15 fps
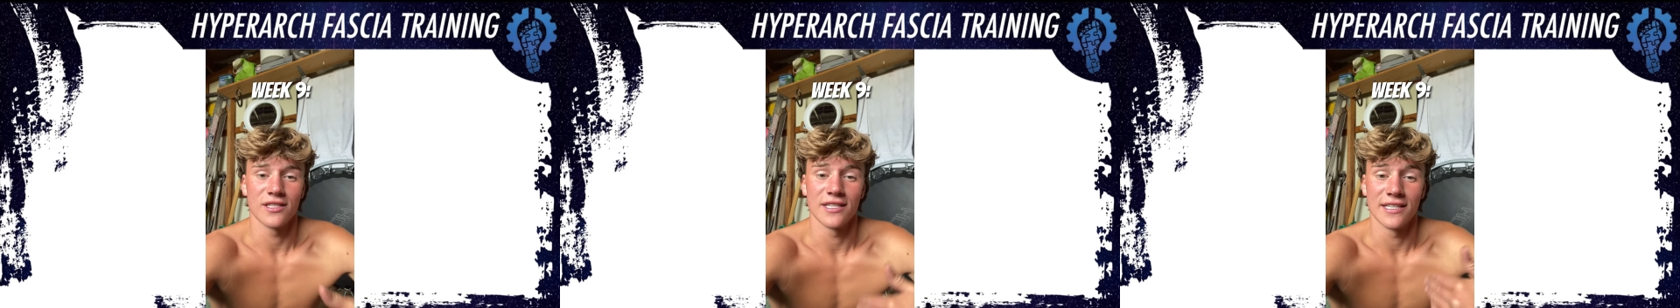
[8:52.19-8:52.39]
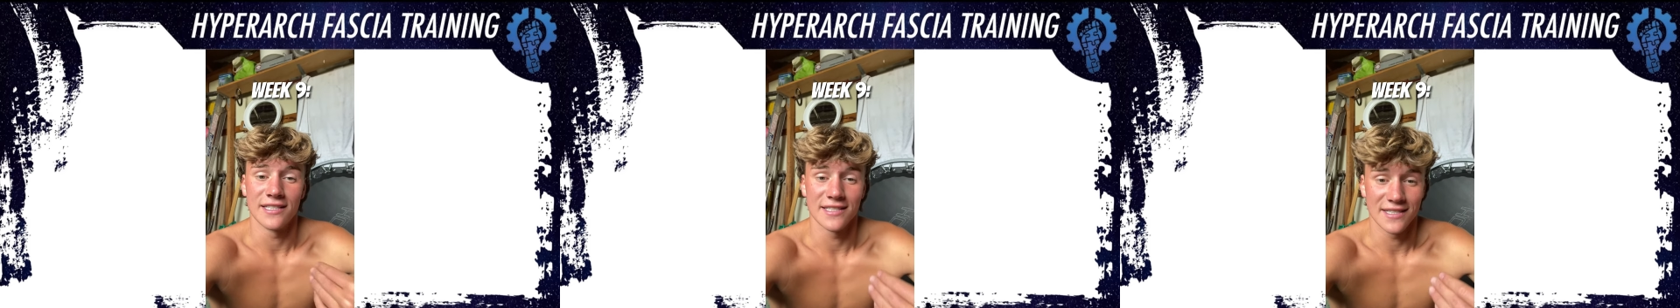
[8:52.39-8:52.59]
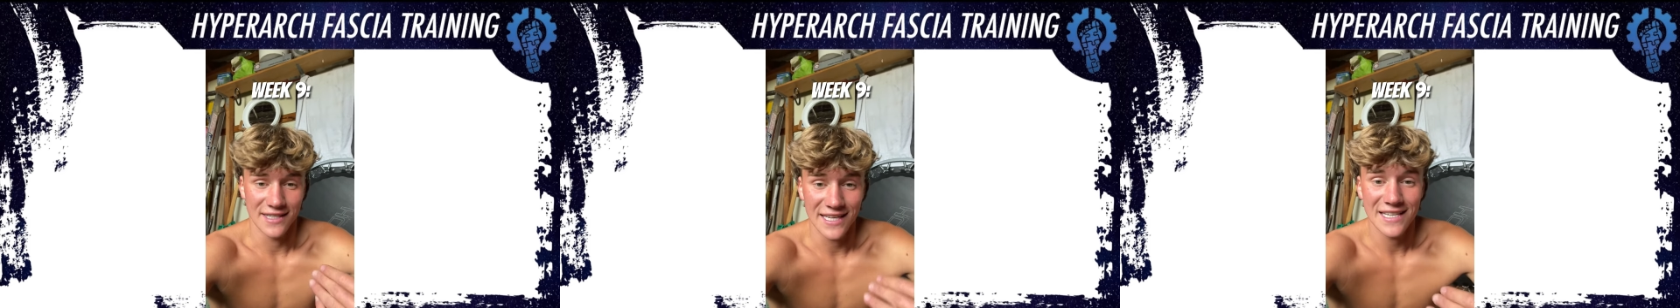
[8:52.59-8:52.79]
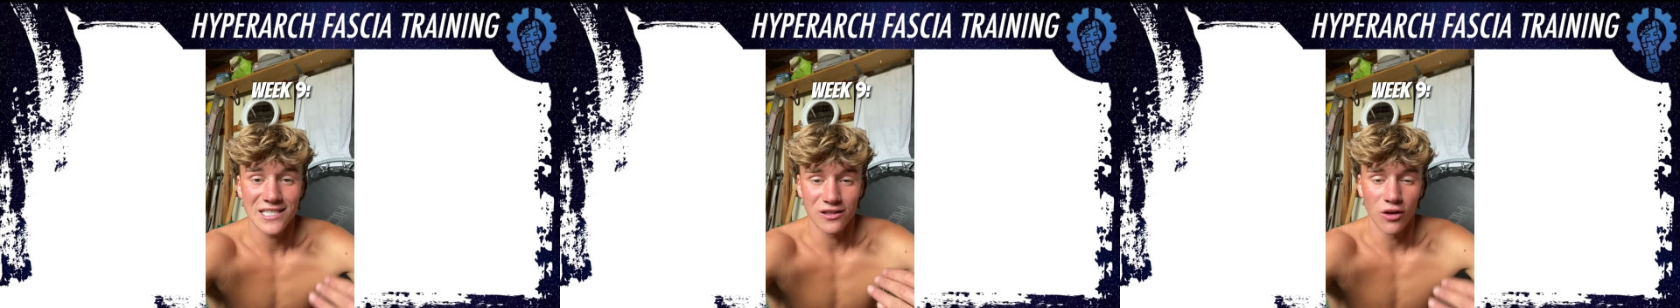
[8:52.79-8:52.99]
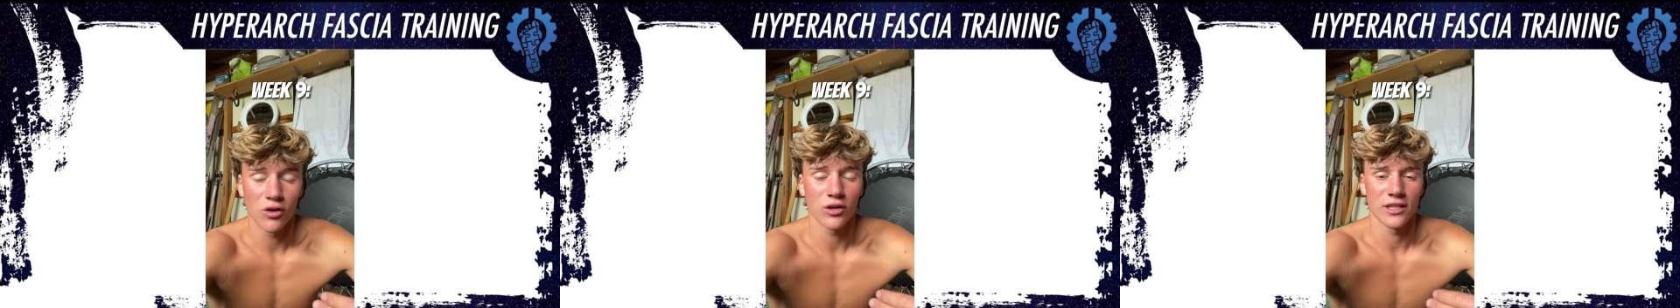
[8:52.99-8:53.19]
these
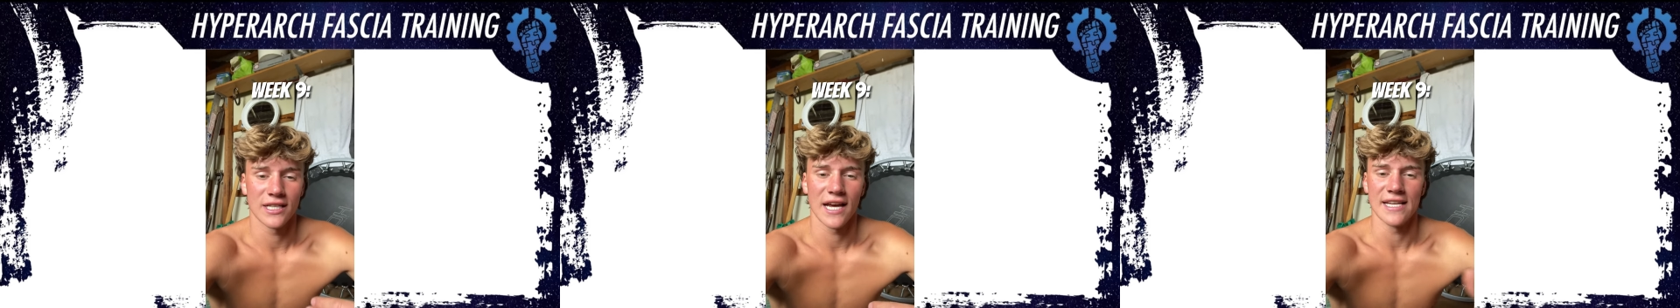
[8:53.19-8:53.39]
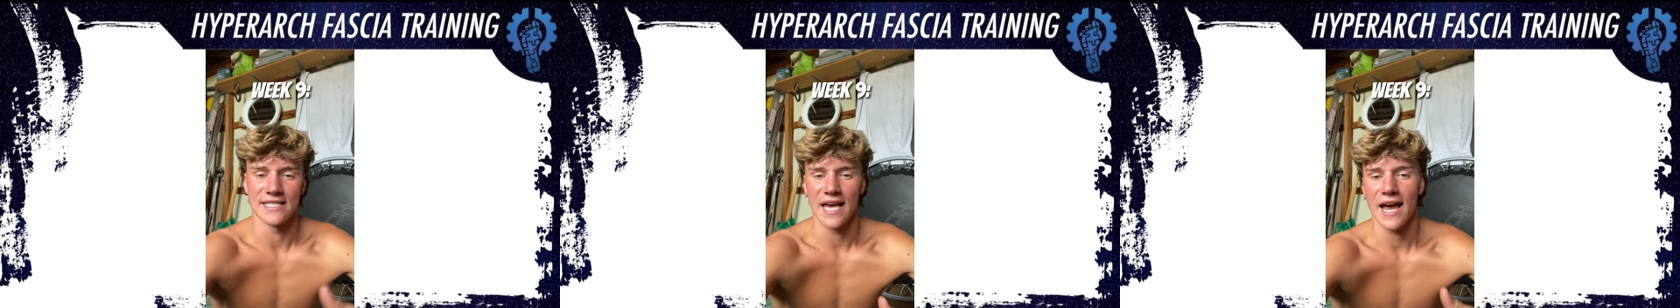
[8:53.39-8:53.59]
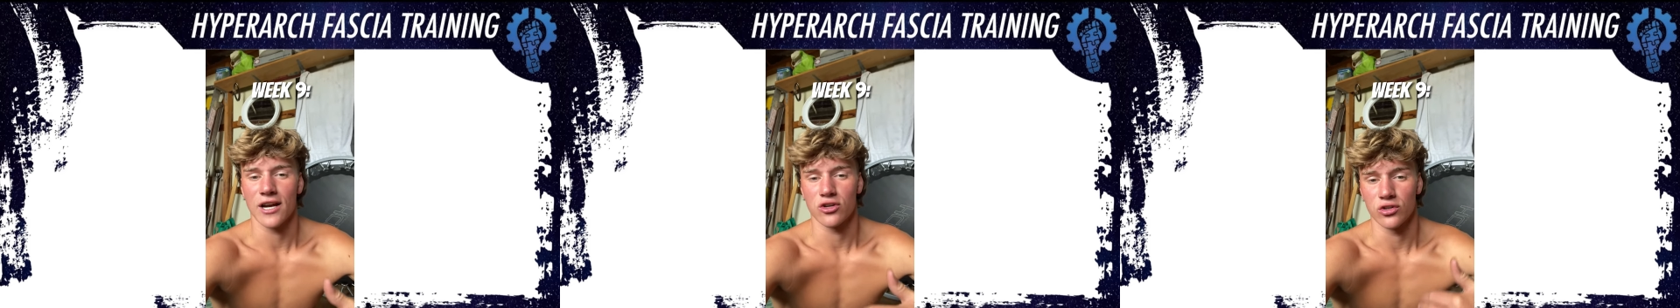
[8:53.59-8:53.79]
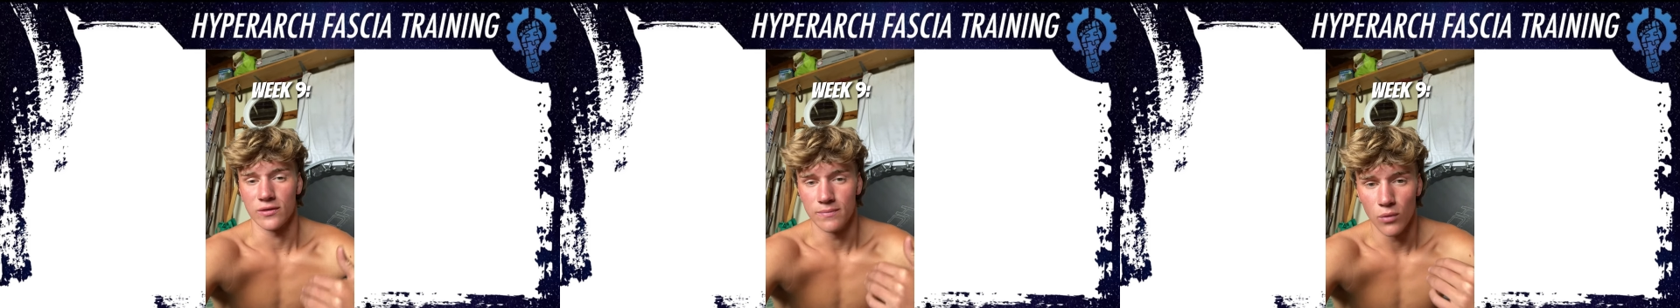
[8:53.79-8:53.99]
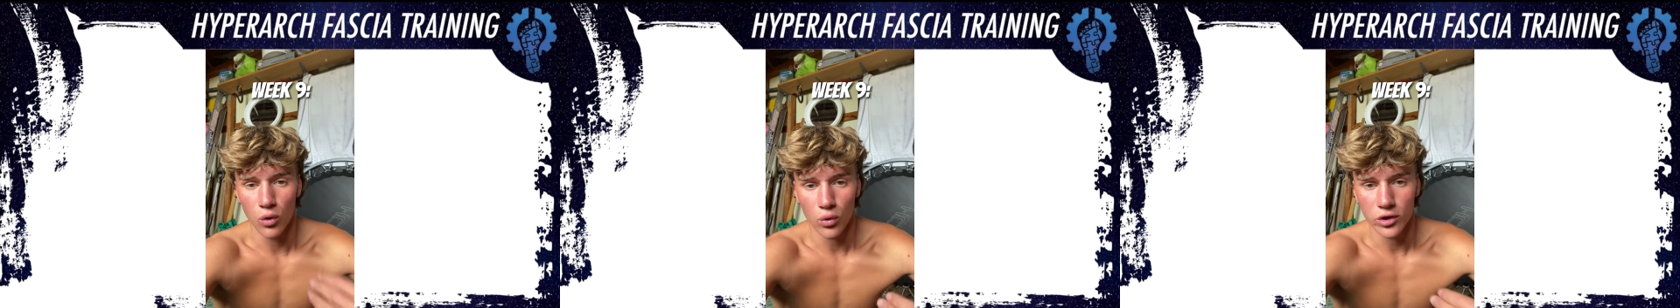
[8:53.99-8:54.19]
longer days are actually more